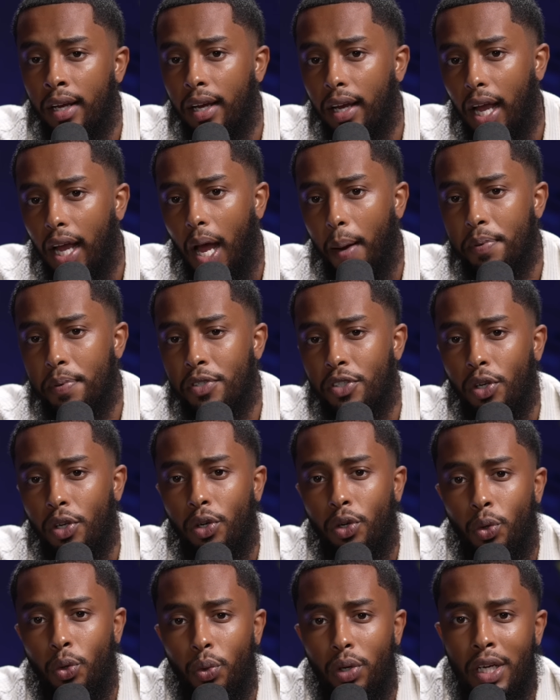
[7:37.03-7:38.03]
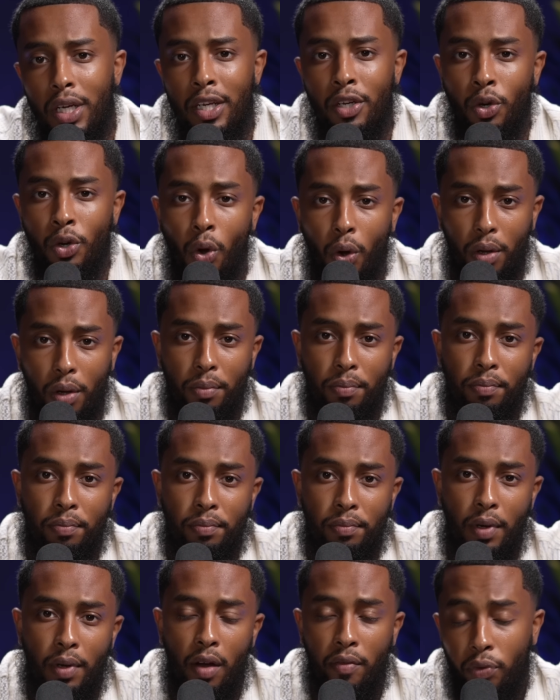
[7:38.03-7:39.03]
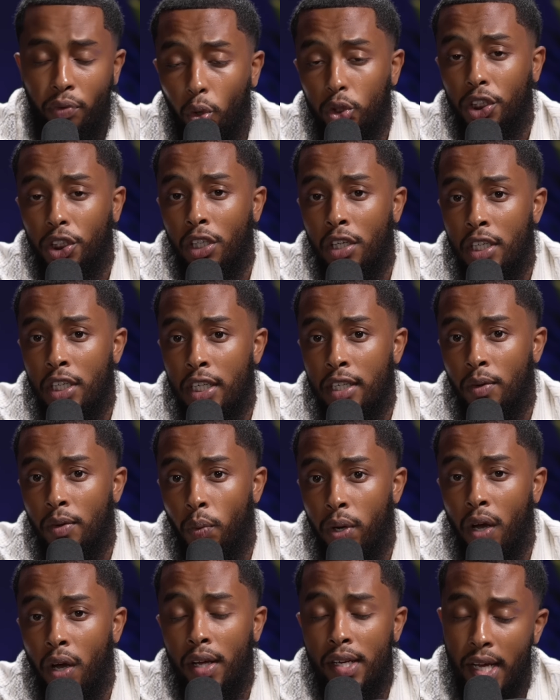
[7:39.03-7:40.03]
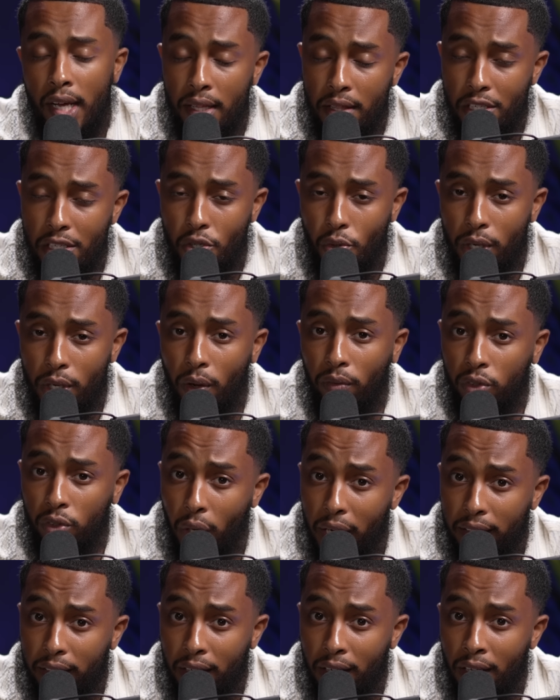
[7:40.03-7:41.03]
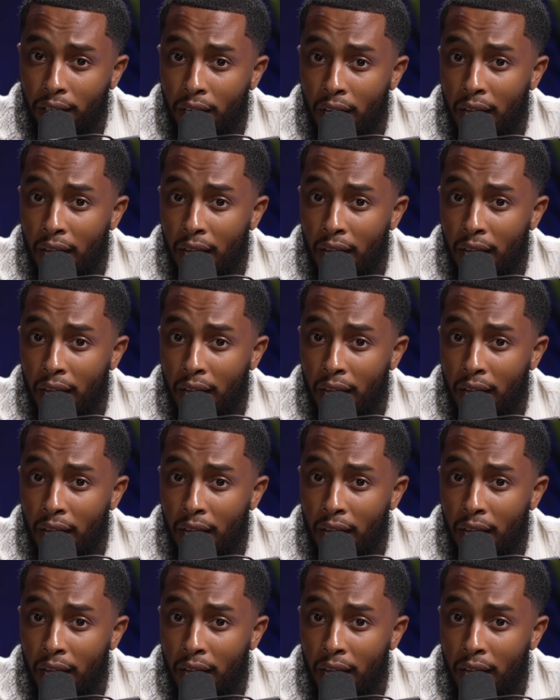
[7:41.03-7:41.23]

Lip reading: Absolutely not. Unfortunately, we are in the industry of trading